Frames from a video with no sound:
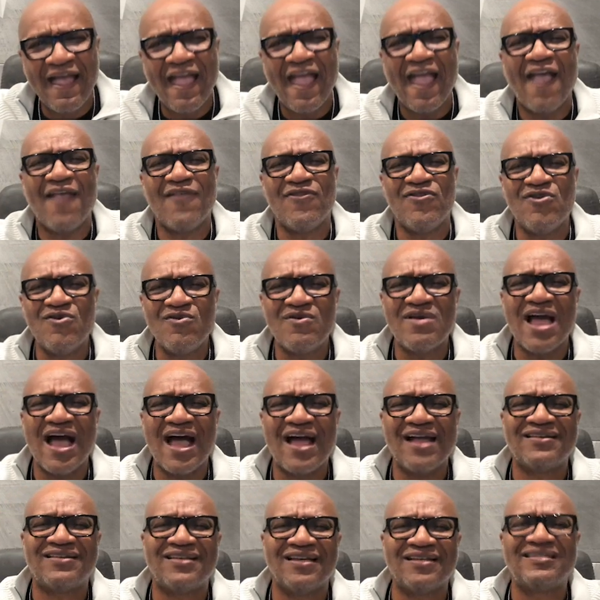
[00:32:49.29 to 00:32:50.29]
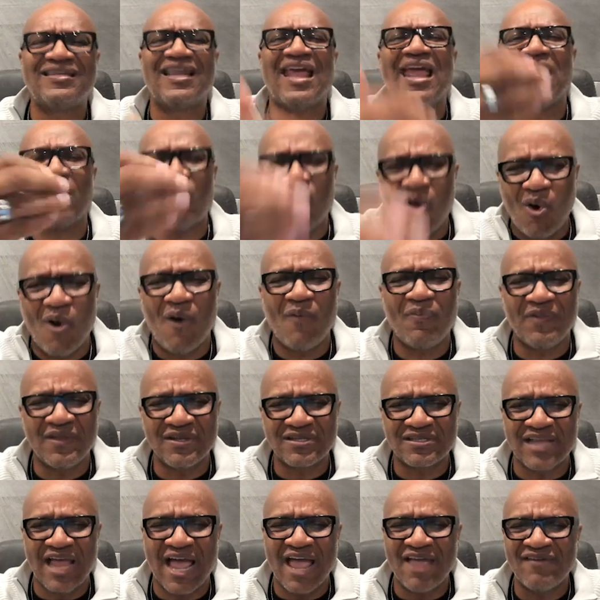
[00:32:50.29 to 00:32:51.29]
And you got to take on
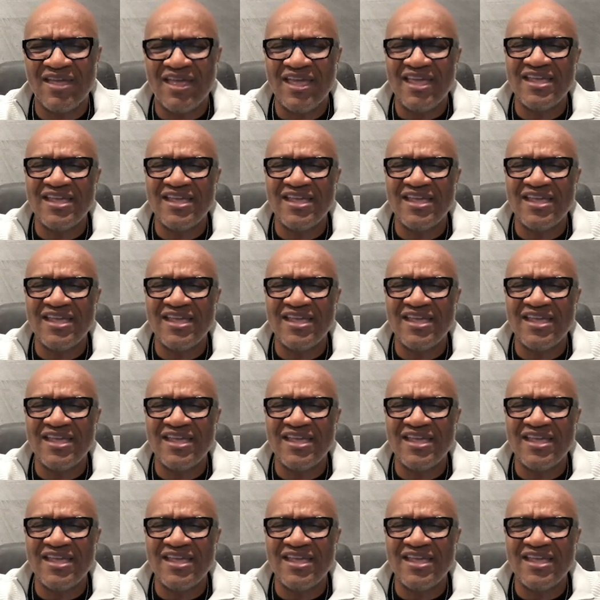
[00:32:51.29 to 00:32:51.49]
this life.